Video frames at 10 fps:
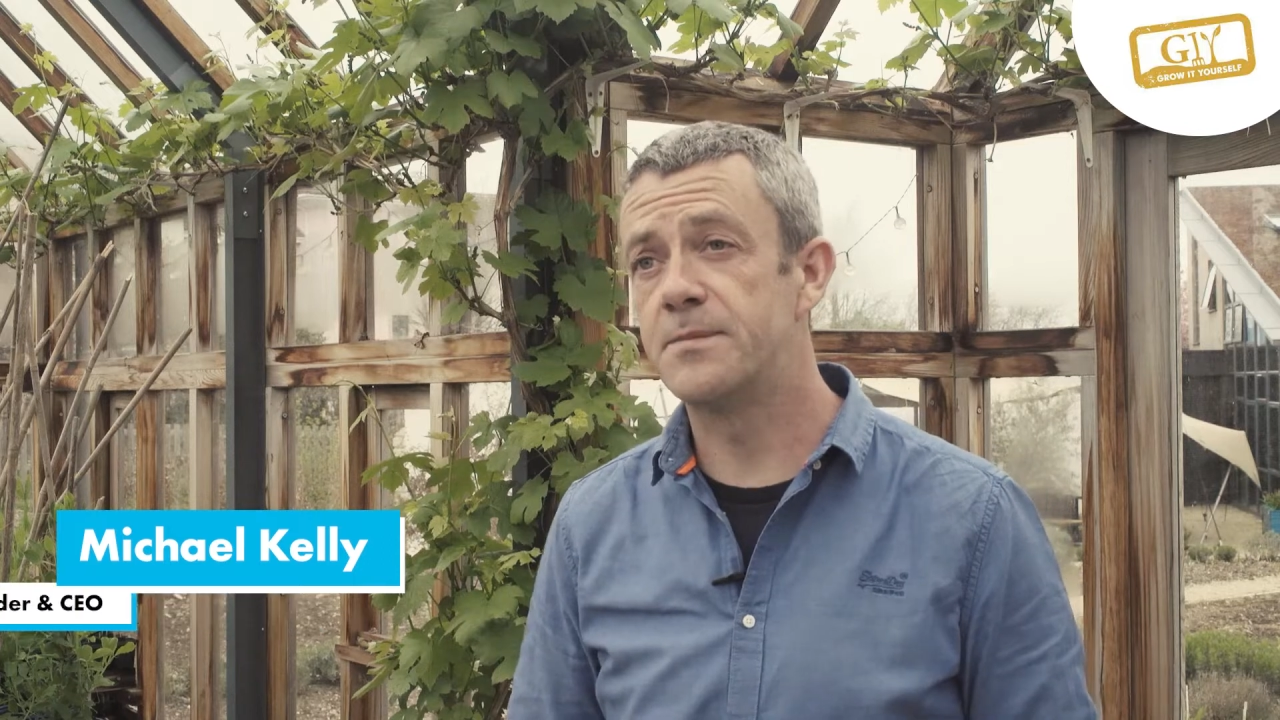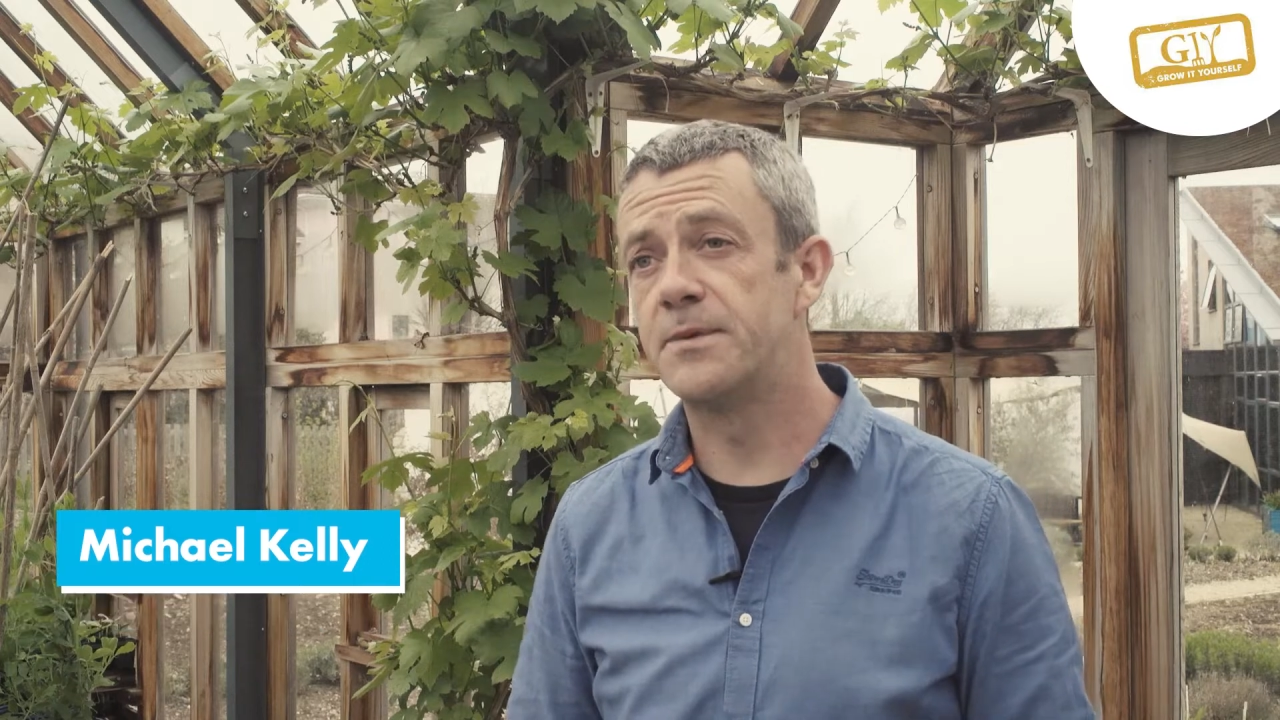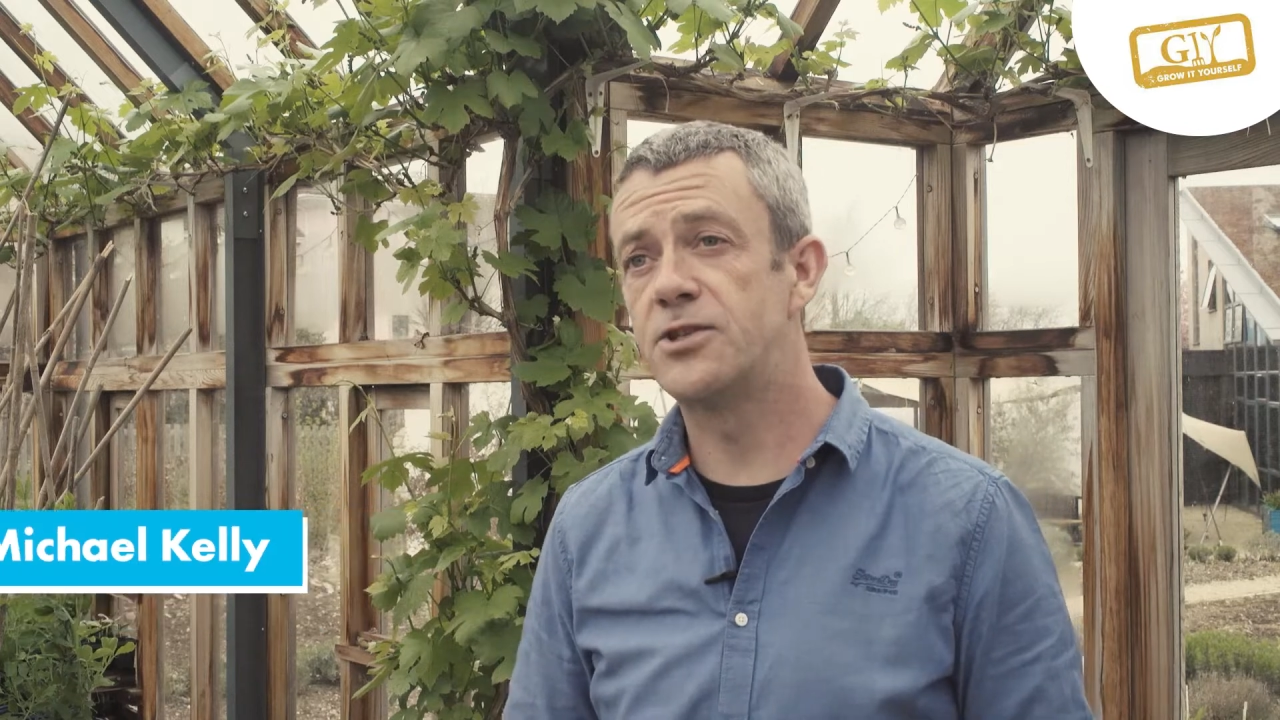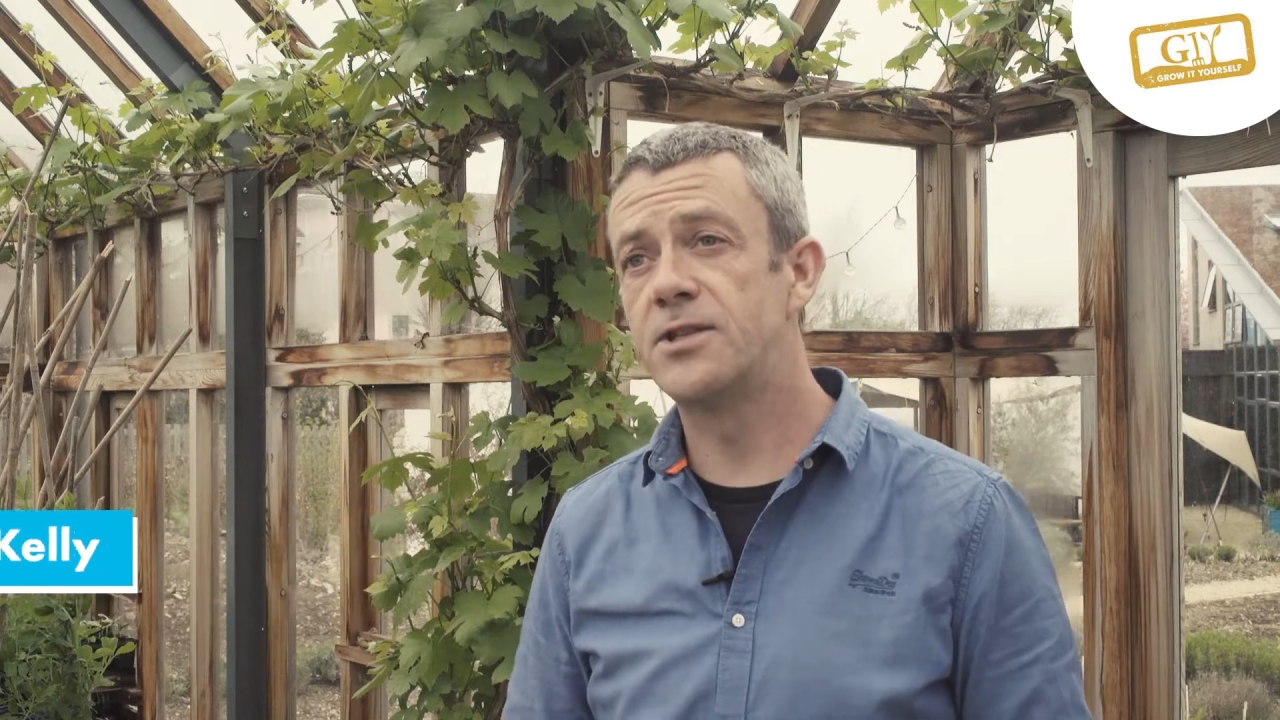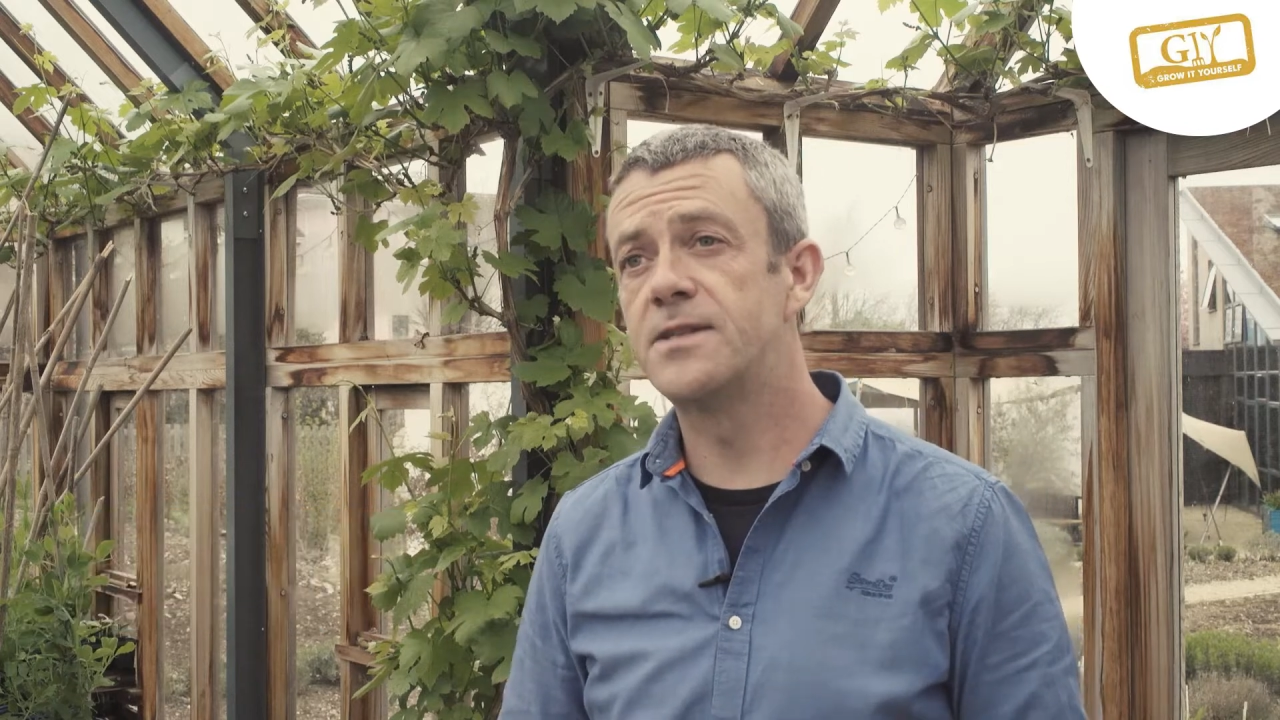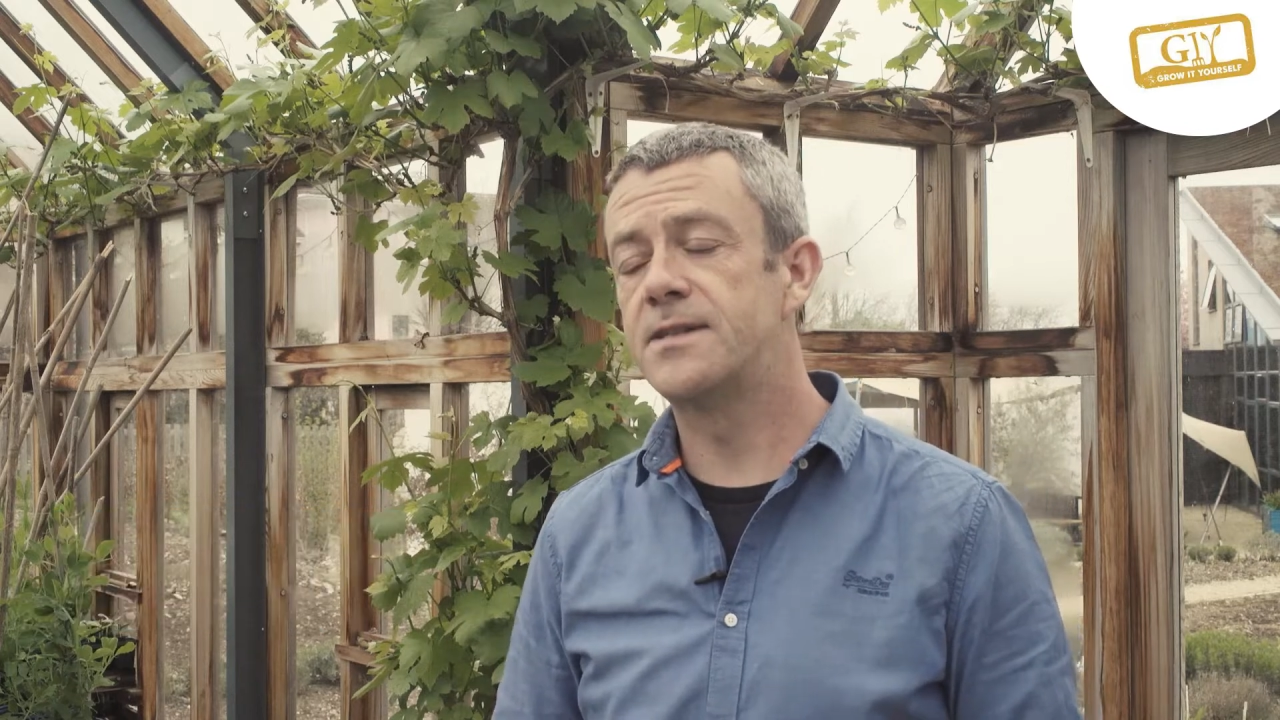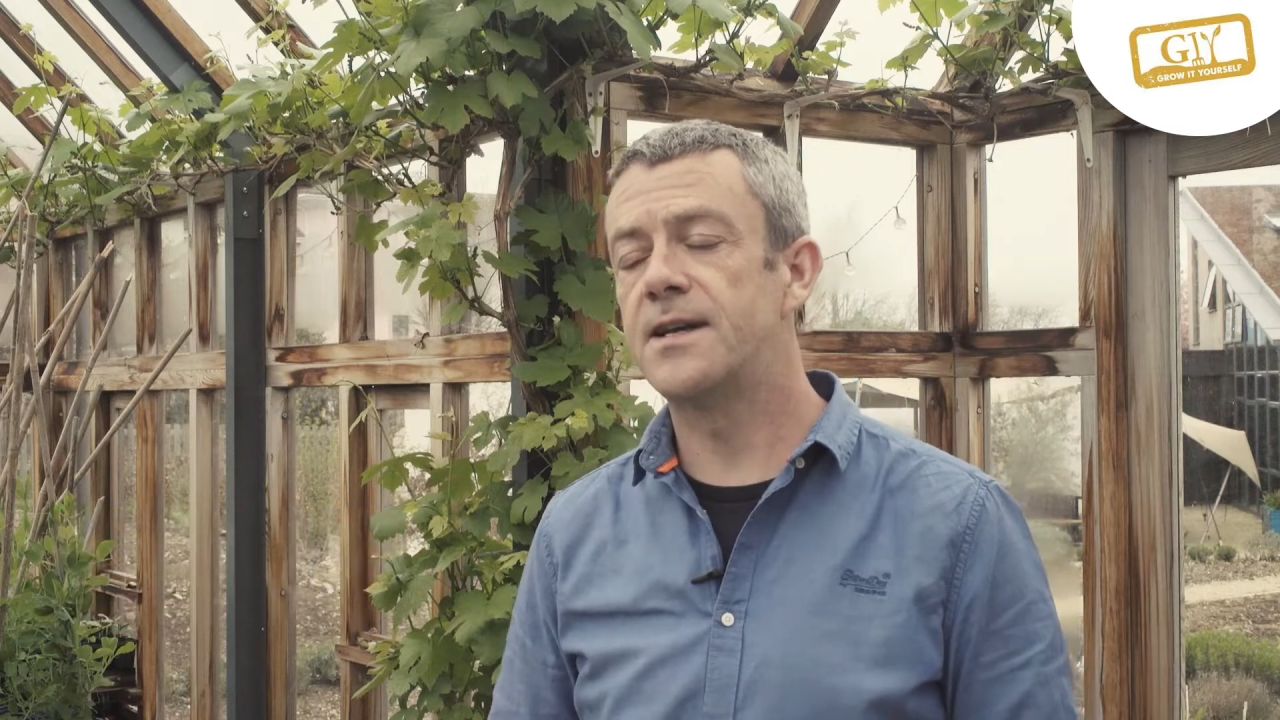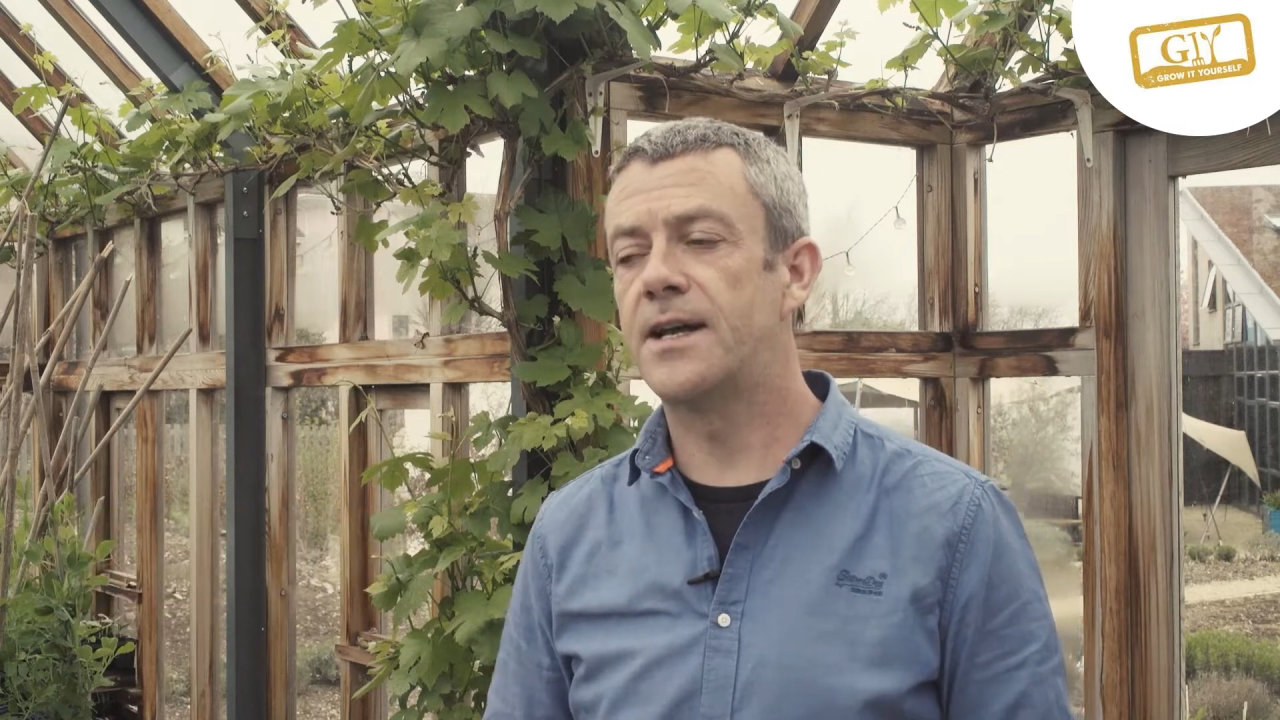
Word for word: emissions